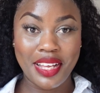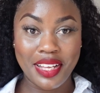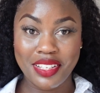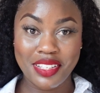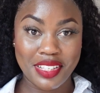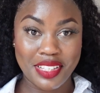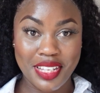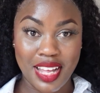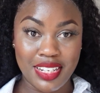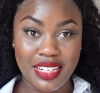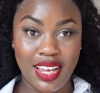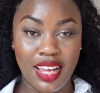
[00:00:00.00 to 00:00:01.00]
is a
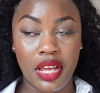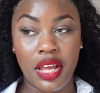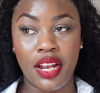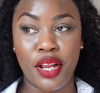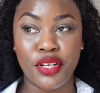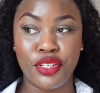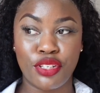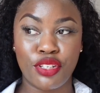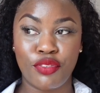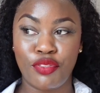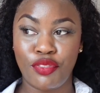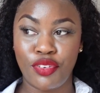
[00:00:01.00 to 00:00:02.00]
Sunday and I
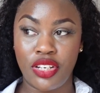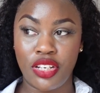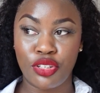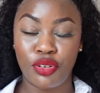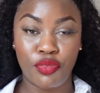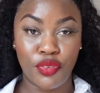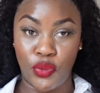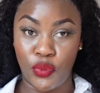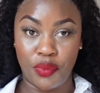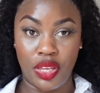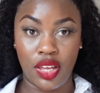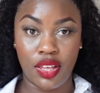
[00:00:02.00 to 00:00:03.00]
just finished
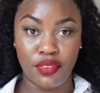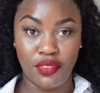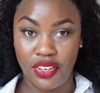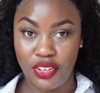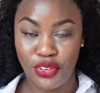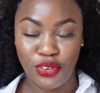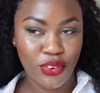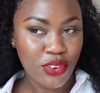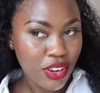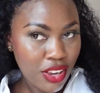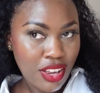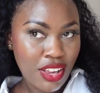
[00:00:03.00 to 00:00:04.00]
filming a video
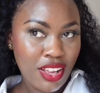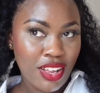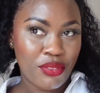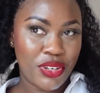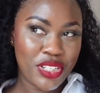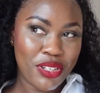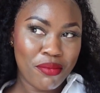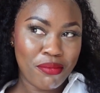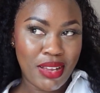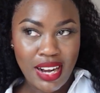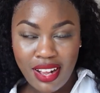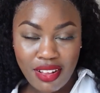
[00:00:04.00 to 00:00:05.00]
which you
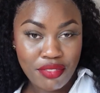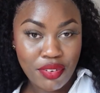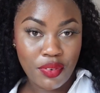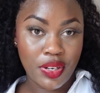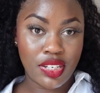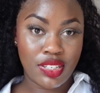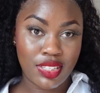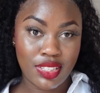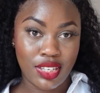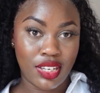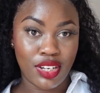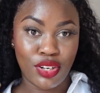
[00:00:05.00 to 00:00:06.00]
might have already
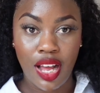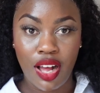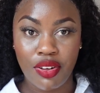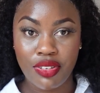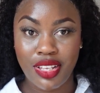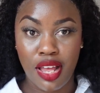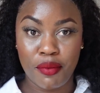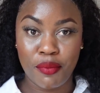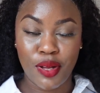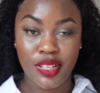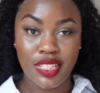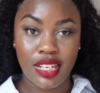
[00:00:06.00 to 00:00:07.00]
seen. I was
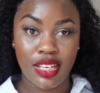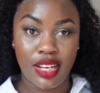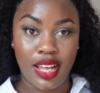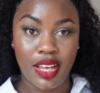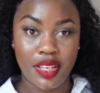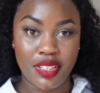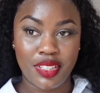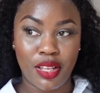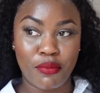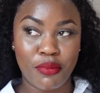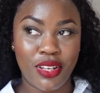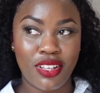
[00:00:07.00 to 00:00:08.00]
unboxing the Nike
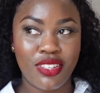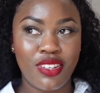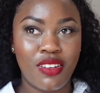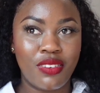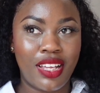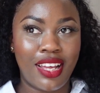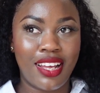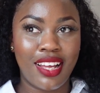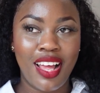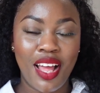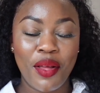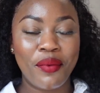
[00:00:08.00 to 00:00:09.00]
Samba, so I'm like,
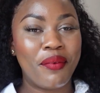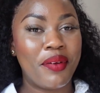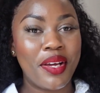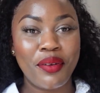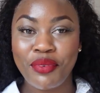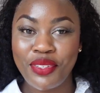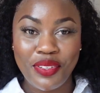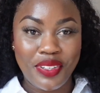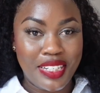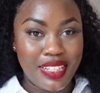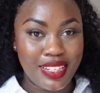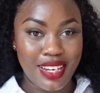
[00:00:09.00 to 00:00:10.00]
my makeup is
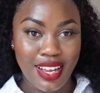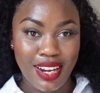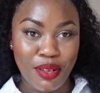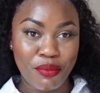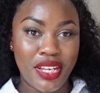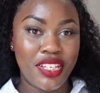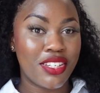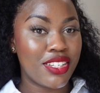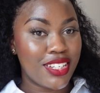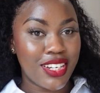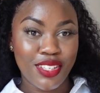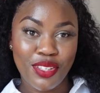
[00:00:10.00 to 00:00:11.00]
already done. I might
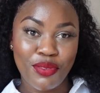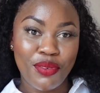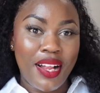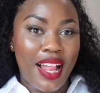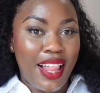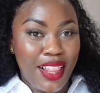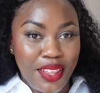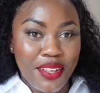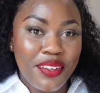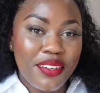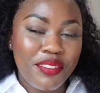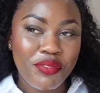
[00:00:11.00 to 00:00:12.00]
just as well,